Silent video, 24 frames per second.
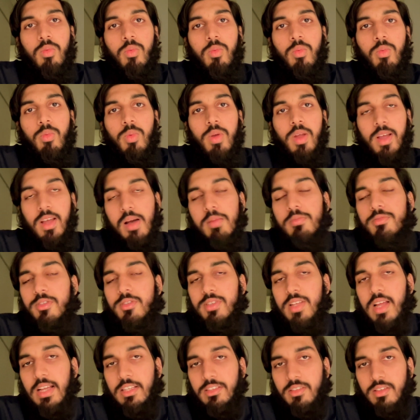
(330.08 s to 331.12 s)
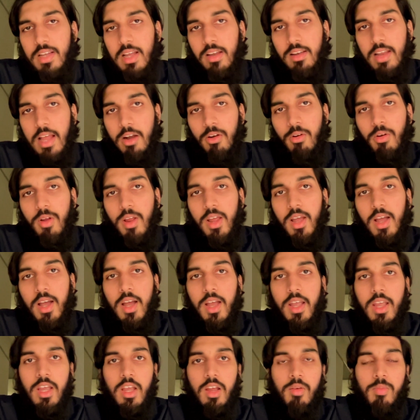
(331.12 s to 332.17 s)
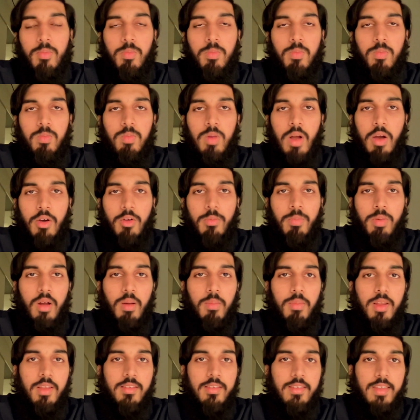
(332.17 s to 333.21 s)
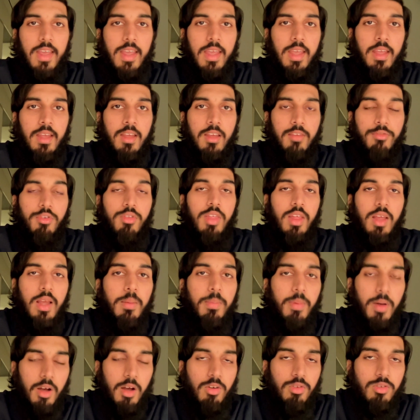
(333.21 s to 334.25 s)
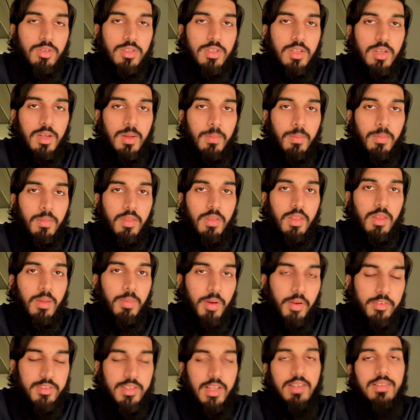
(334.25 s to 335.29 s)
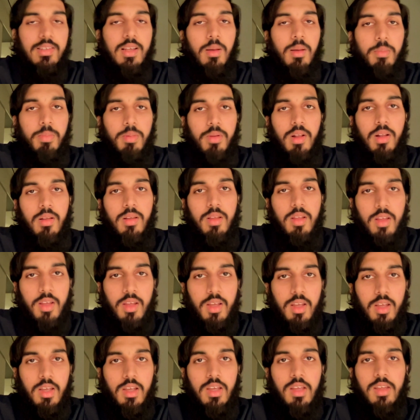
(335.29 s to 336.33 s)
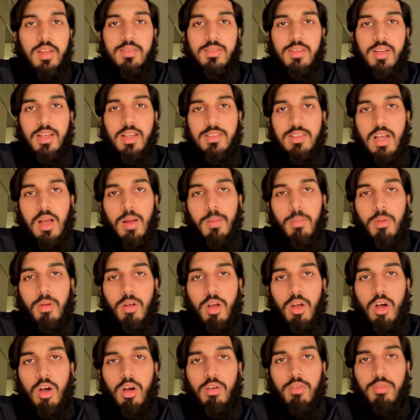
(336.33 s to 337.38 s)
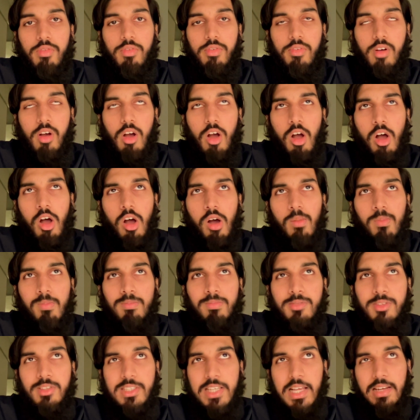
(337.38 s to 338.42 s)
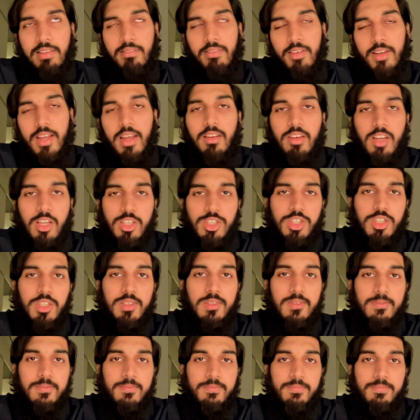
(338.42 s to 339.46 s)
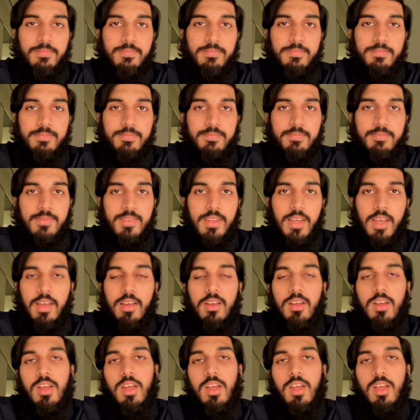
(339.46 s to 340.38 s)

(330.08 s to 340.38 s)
When it comes to narrow AI, I would probably say, if you think about the previous example, is an example of object recognition. Okay,